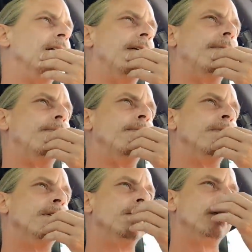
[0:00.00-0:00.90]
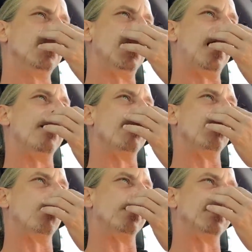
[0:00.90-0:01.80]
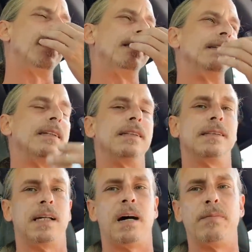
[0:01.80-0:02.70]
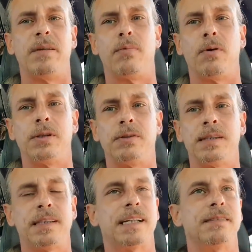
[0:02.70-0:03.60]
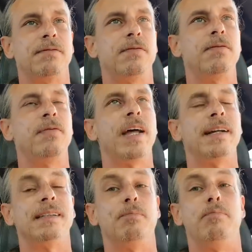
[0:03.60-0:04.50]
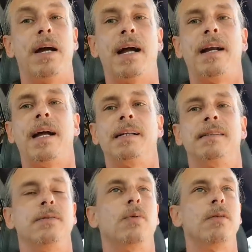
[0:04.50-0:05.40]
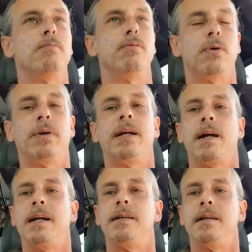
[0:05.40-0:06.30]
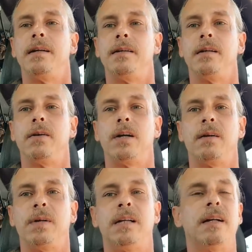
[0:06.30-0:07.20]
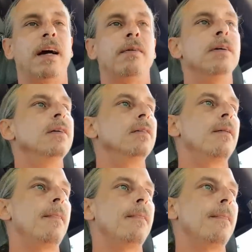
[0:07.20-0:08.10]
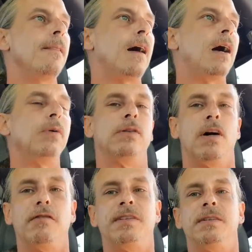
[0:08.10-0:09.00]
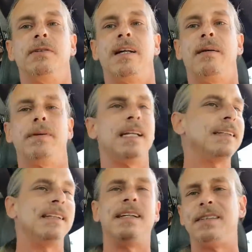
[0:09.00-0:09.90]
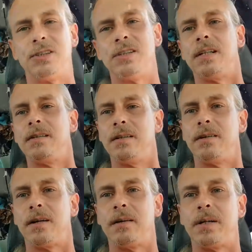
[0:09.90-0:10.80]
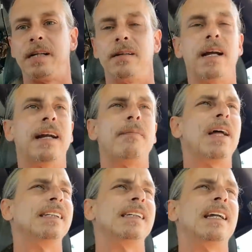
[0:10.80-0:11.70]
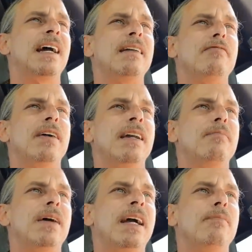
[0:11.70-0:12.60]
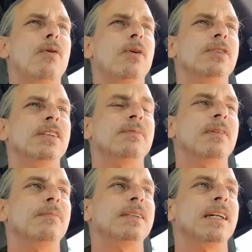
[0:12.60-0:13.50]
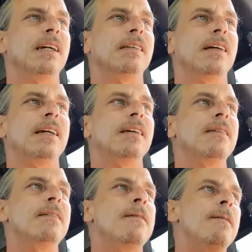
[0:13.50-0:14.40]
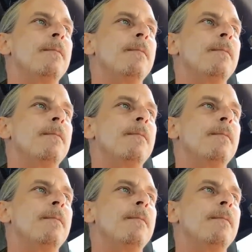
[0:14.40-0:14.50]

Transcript: Um, I heard of one guy that does zombie portraits. That's that is badass, dude. What a brilliant idea. You know what I mean? Now, I would love to do that, but that's his shit. You know what I mean? And I'm not saying I invented bad portraits, but I'm saying like